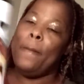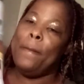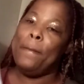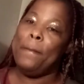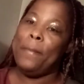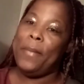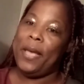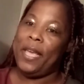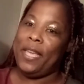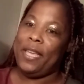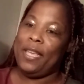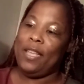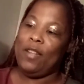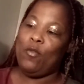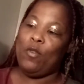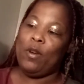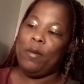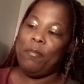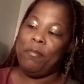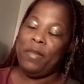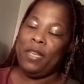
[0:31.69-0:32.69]
made
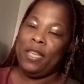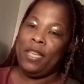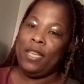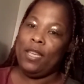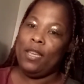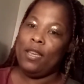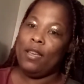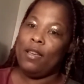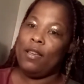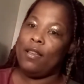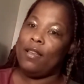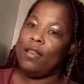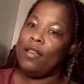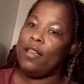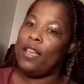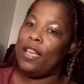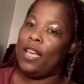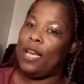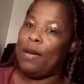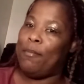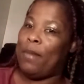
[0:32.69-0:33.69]
with me
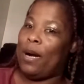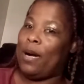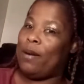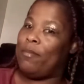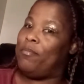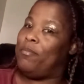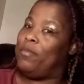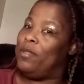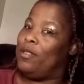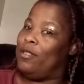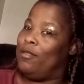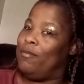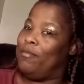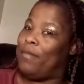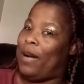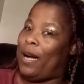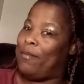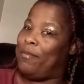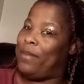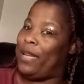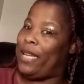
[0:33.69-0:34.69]
and my boo,
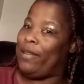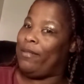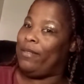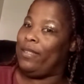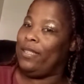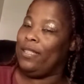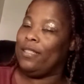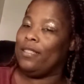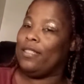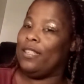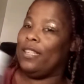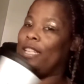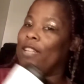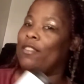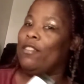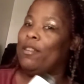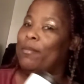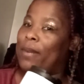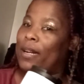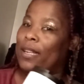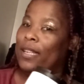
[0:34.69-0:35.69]
my baby, the love
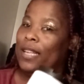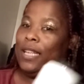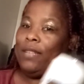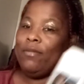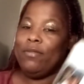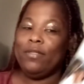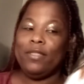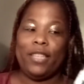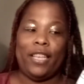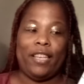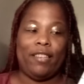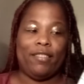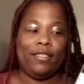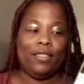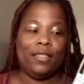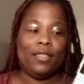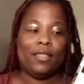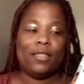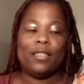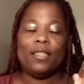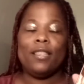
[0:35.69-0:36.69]
of my life,
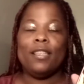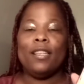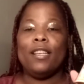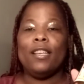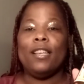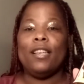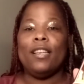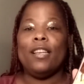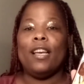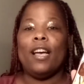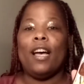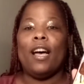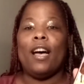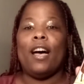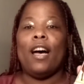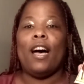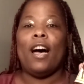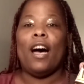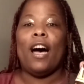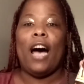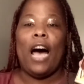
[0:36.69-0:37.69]
Terrence.
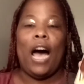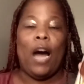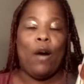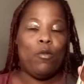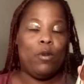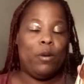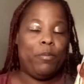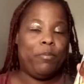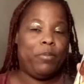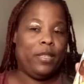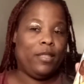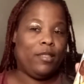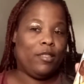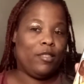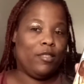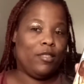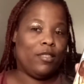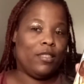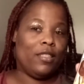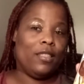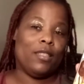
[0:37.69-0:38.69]
Our
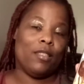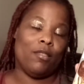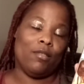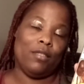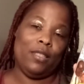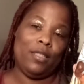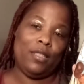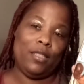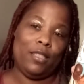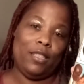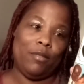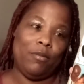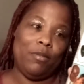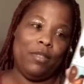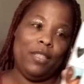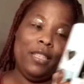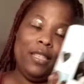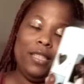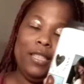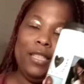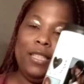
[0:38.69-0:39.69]
pictures is on this cup.
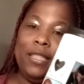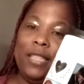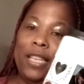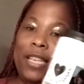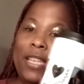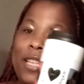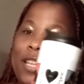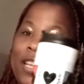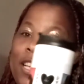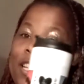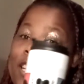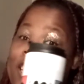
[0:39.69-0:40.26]
It is a